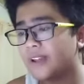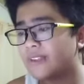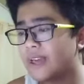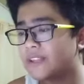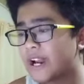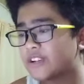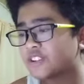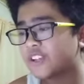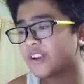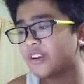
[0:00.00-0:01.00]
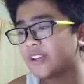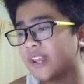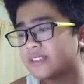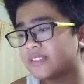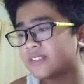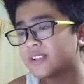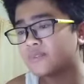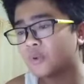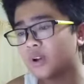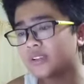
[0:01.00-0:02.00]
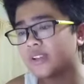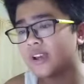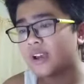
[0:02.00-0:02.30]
The International Security Assistance Force,